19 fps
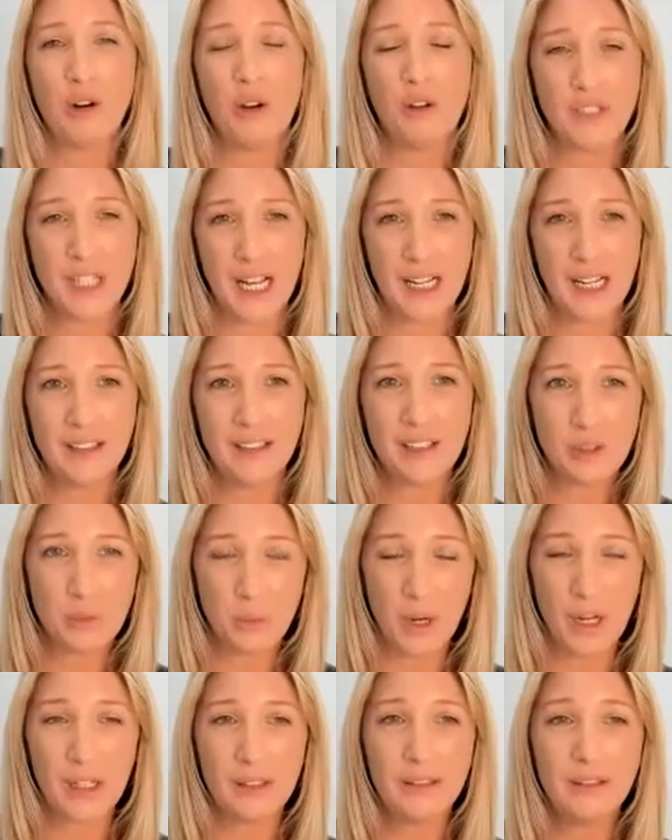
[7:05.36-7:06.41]
a lot of talent as
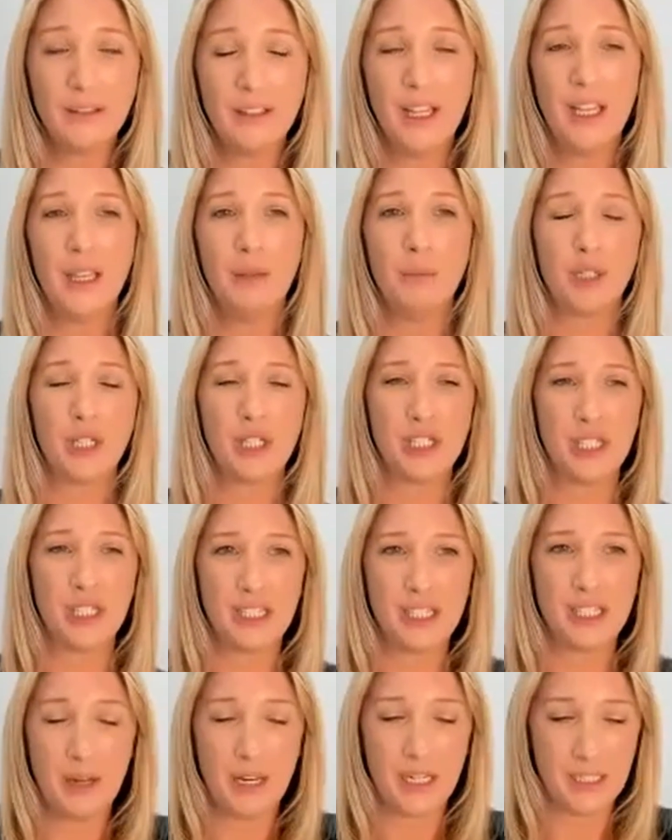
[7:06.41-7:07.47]
well, because
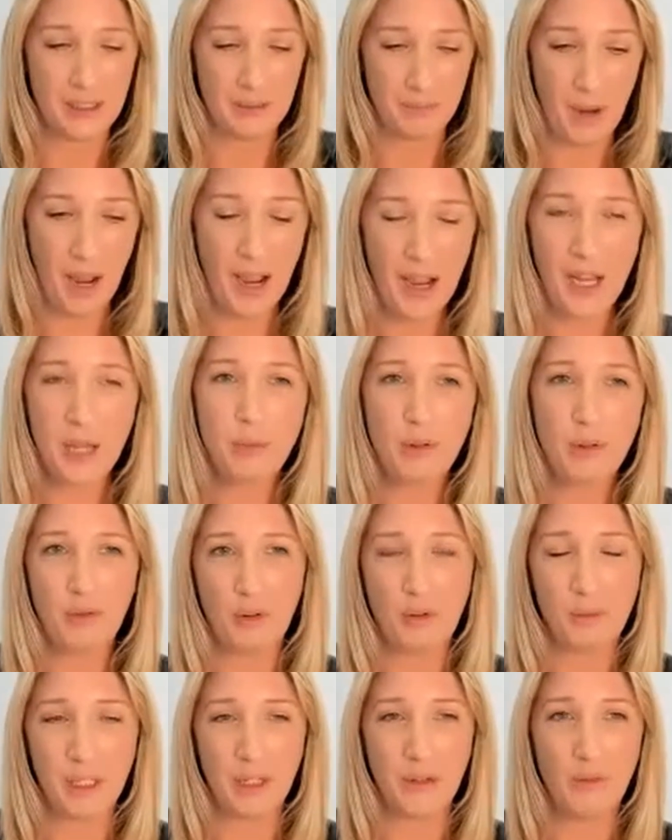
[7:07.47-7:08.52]
it's a
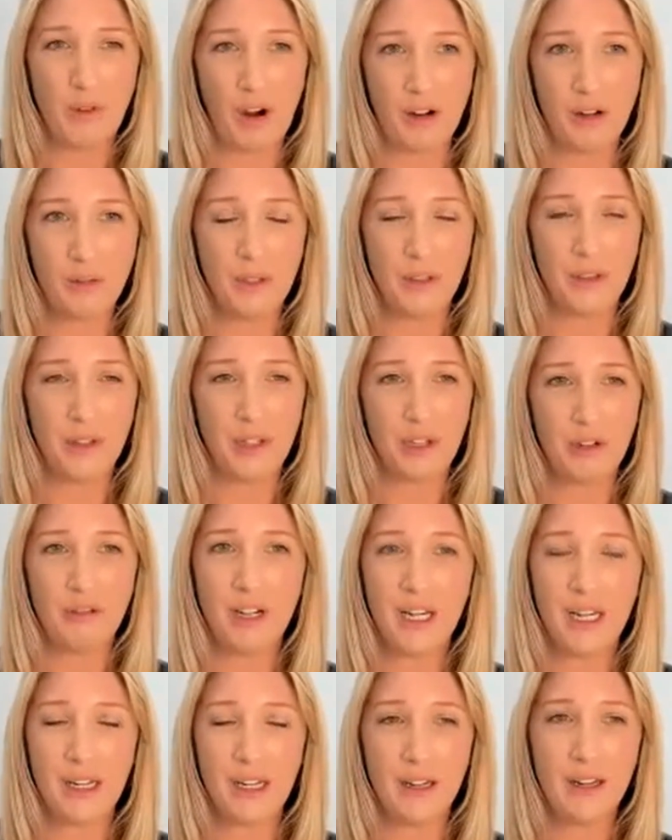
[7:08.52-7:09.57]
high-performing environment that you're
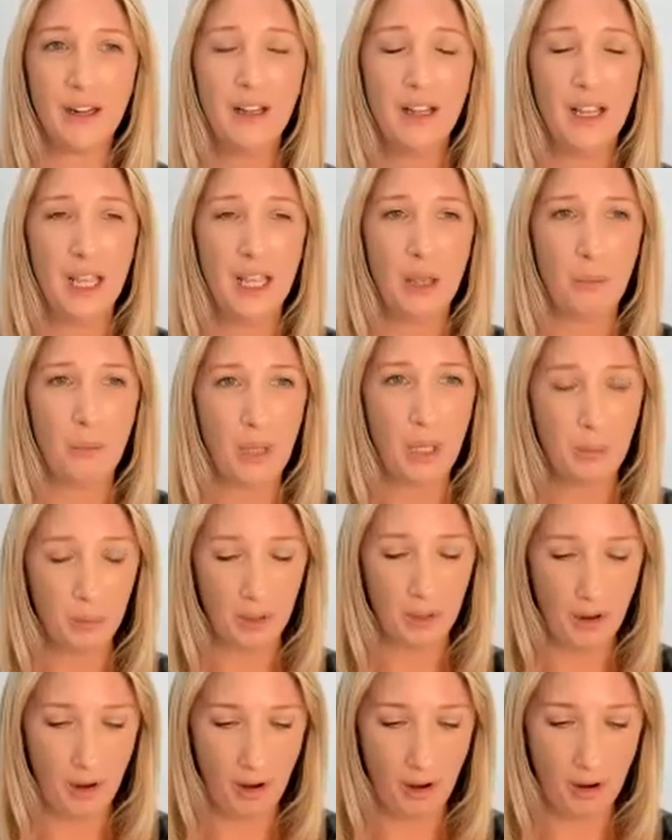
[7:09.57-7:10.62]
in.
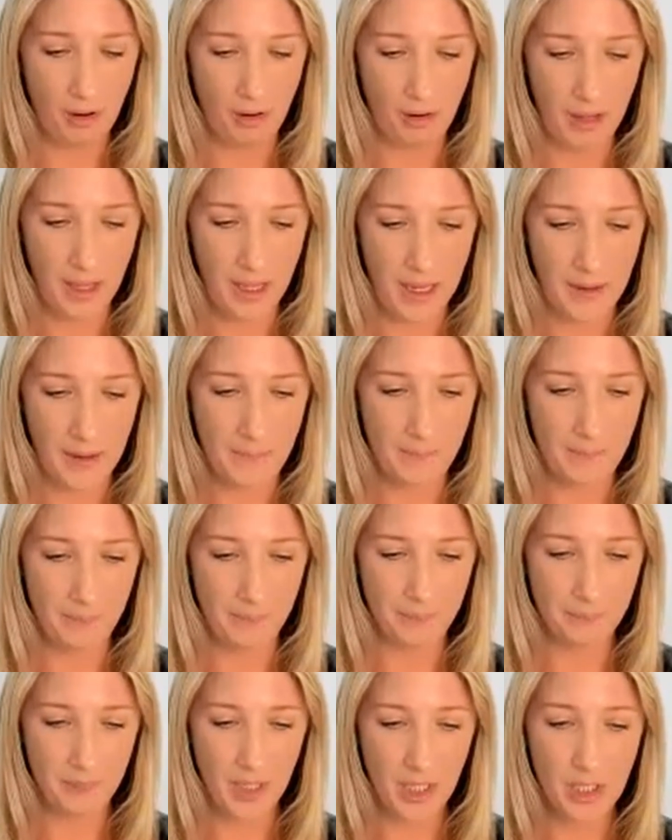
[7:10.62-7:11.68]
People are
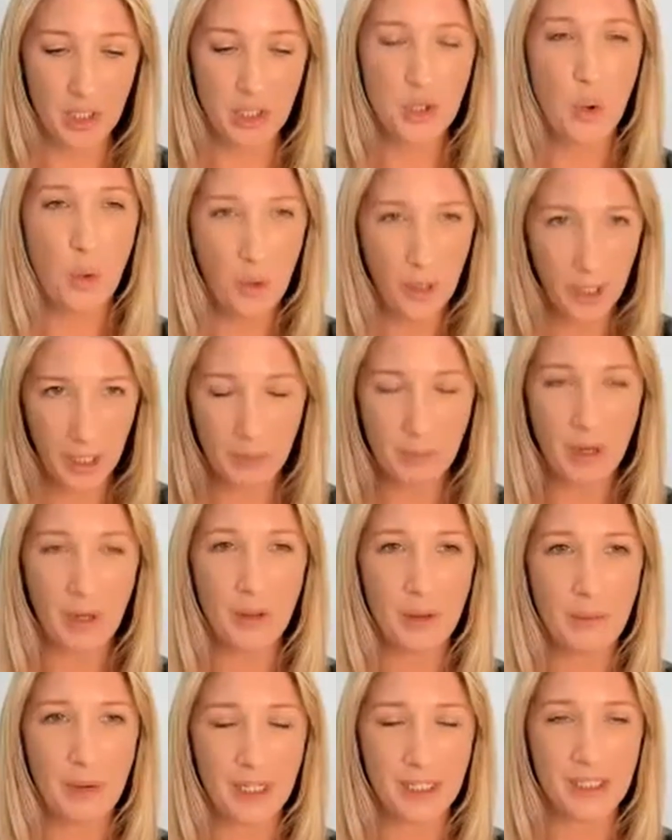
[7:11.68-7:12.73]
talking
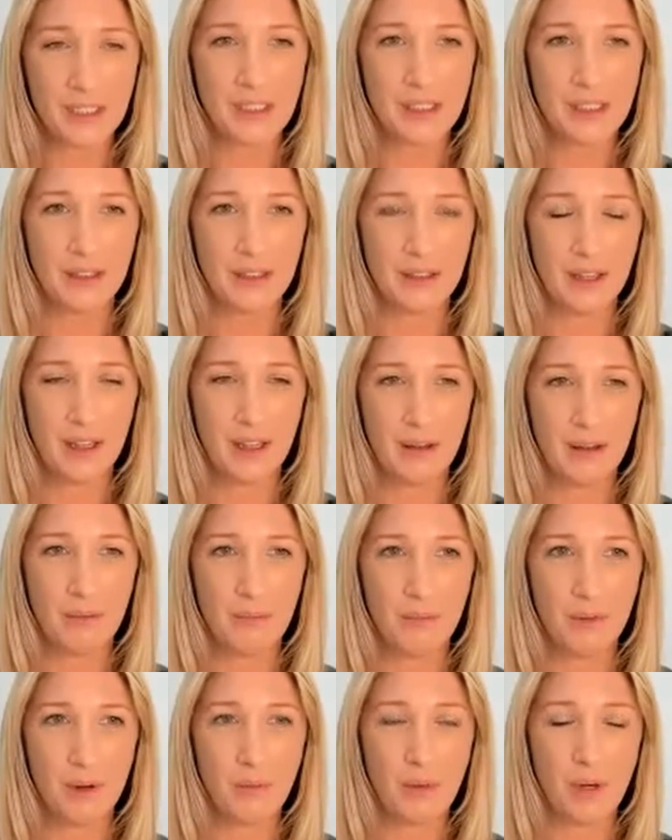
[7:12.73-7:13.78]
about the matters that are
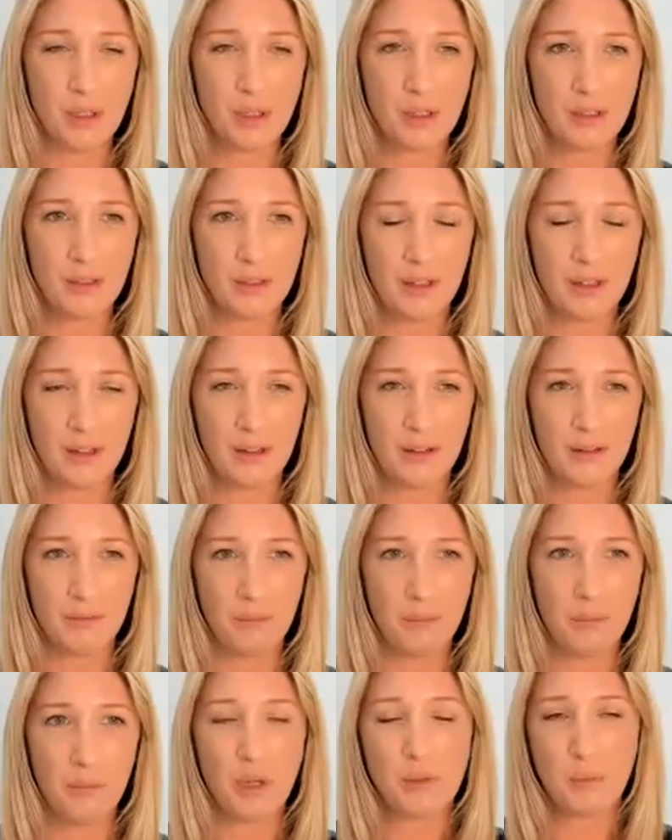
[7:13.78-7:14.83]

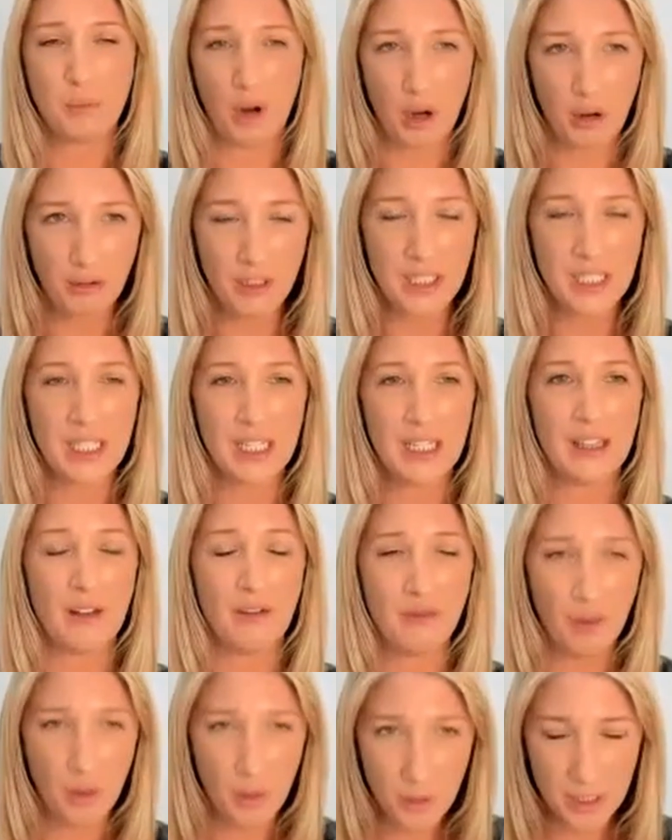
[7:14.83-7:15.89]
most priority. They're
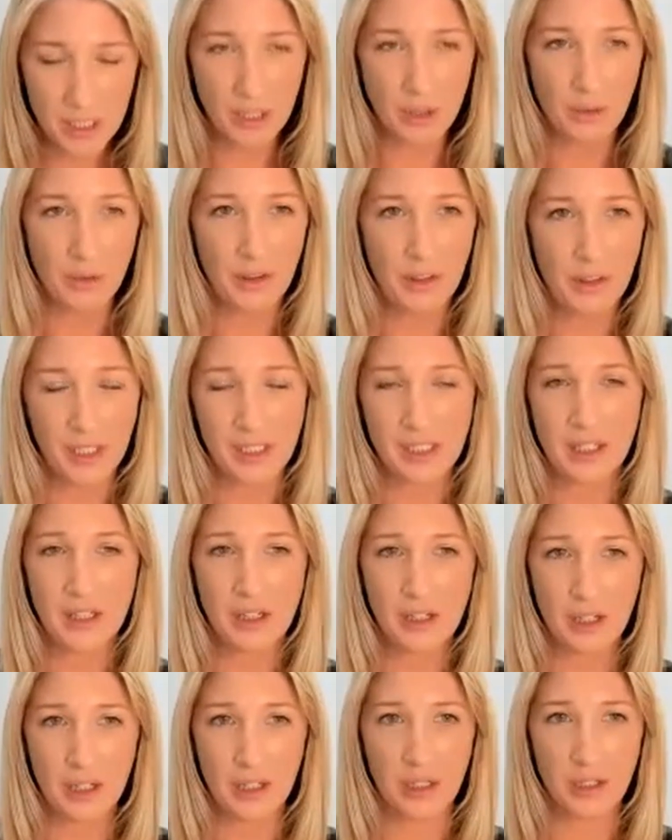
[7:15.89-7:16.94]
focusing on the things that are
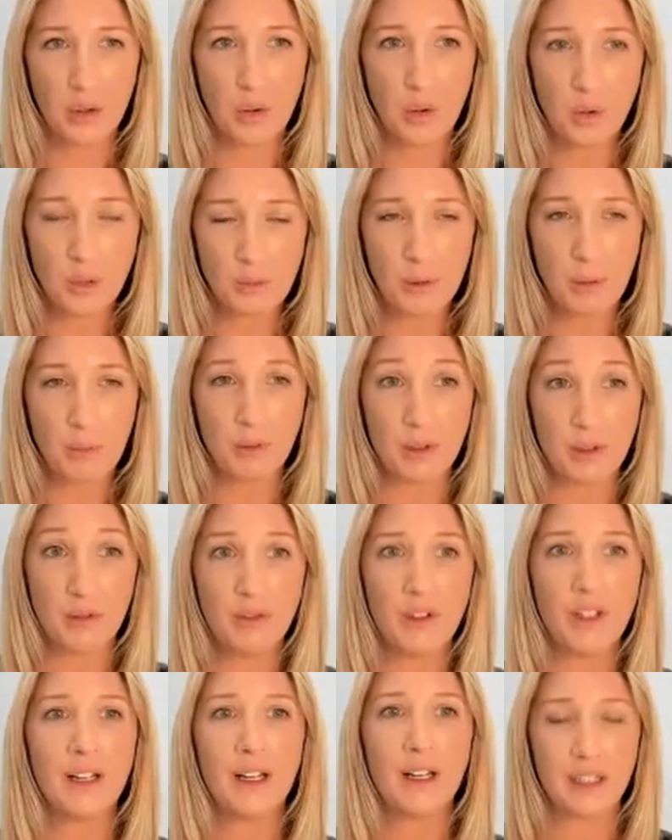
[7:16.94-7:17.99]
going to cause people to
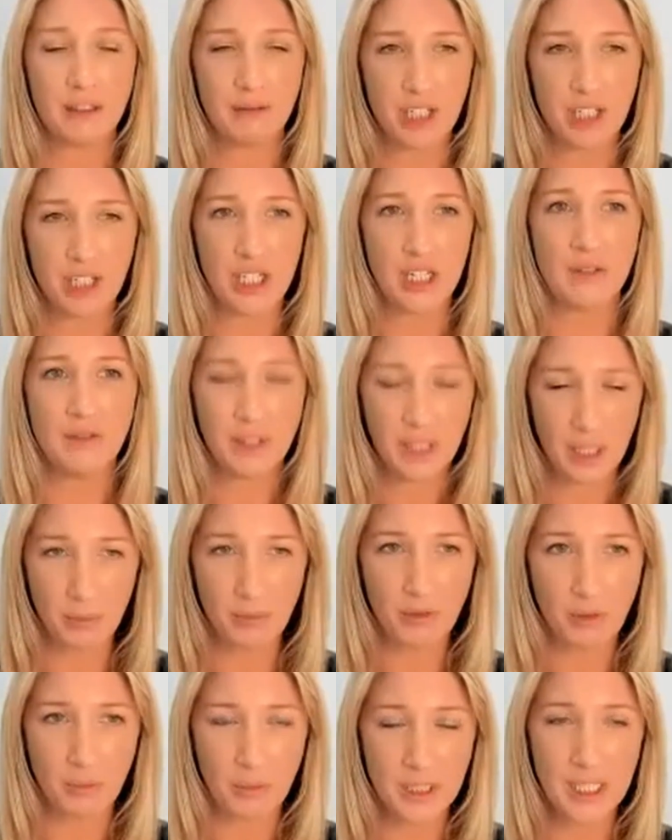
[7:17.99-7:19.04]
feel like they're achieving their
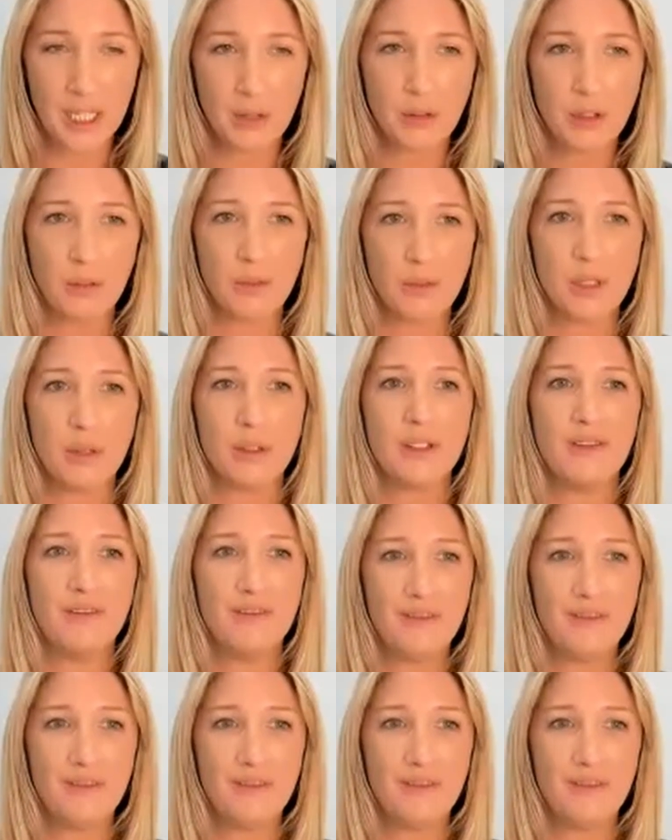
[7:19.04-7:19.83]
performance outcomes. So it's a